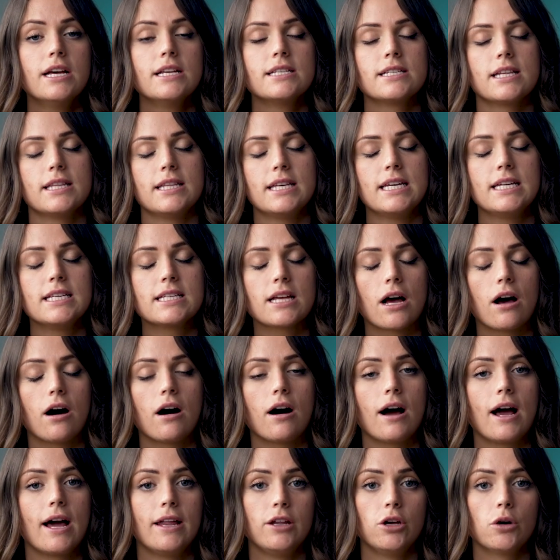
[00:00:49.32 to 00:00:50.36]
So these
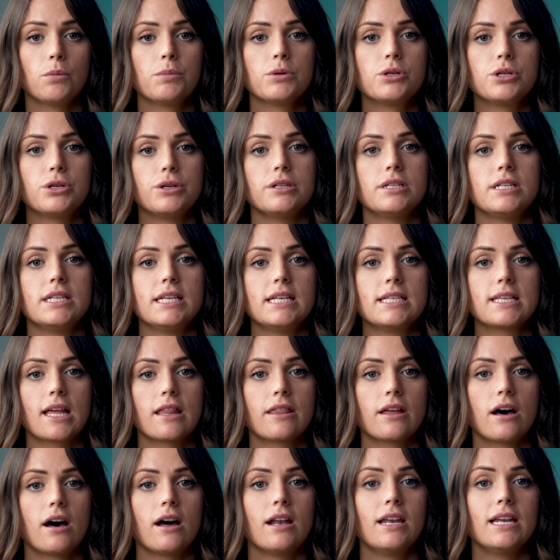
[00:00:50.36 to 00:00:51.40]
are any opportunities
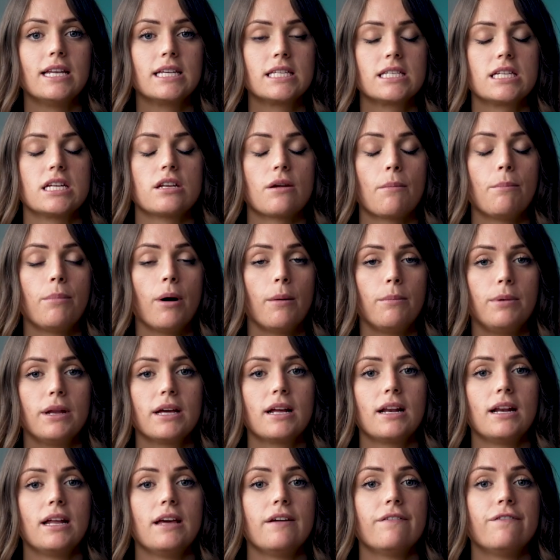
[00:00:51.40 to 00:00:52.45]
that are listed
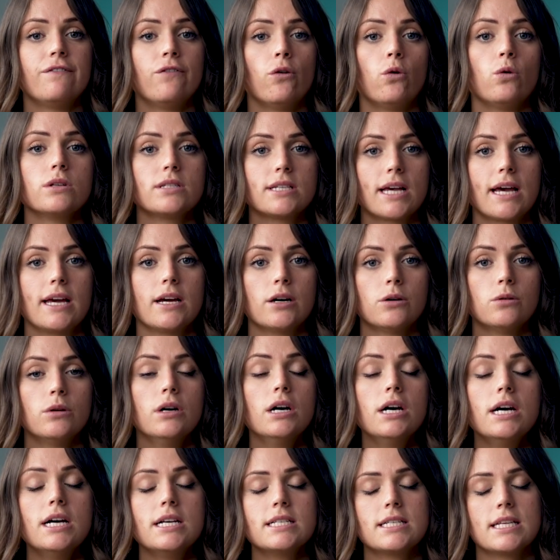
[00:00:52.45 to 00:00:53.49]
publicly for sale.
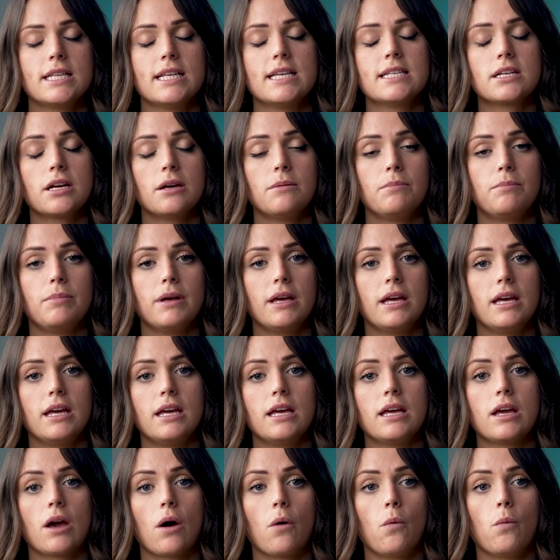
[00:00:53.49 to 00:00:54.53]
So this could
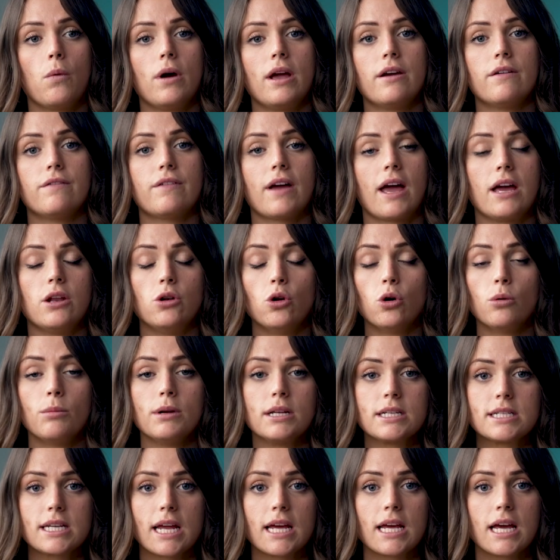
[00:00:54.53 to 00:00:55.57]
be with a normal
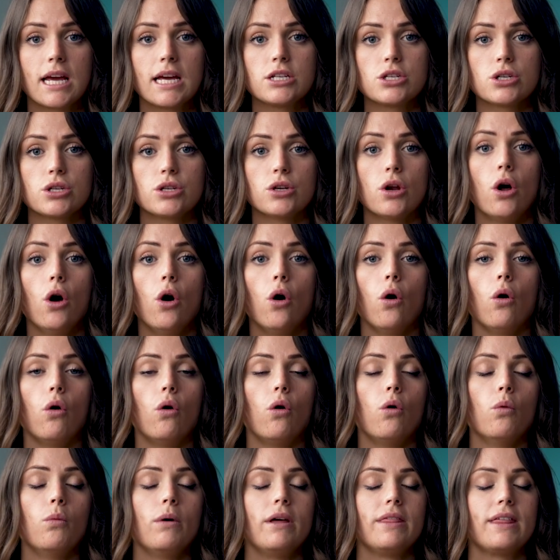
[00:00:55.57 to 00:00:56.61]
estate agent
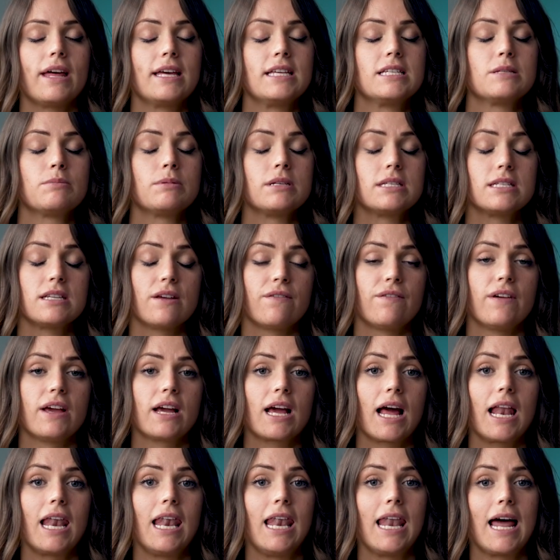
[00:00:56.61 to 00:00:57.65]
or with a
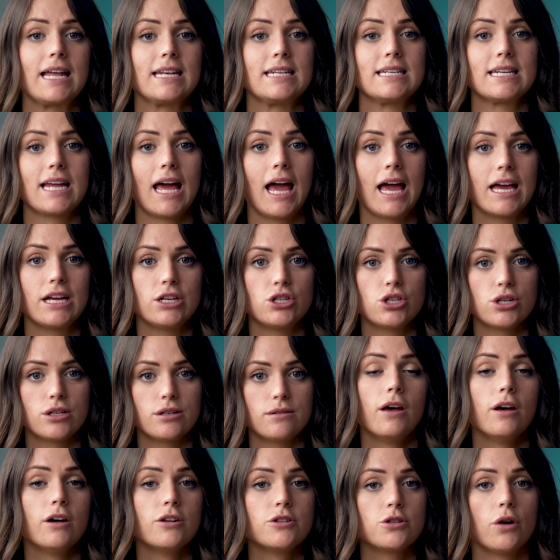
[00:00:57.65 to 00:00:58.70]
specific land agent.
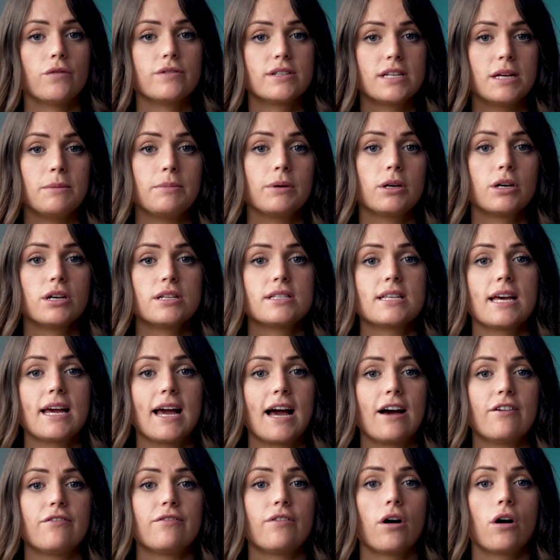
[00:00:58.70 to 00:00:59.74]
So obviously, because they
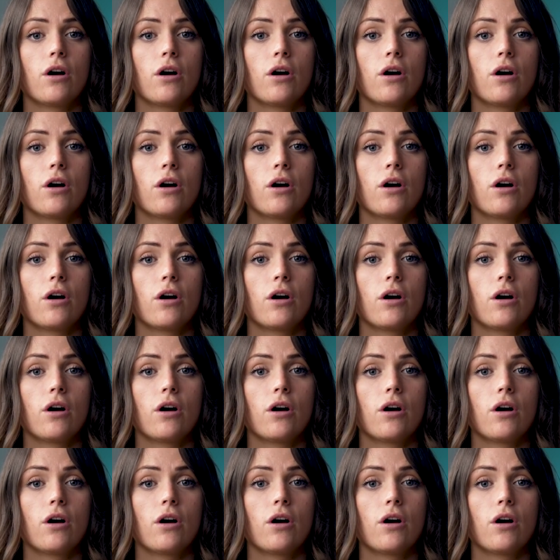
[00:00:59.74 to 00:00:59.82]
have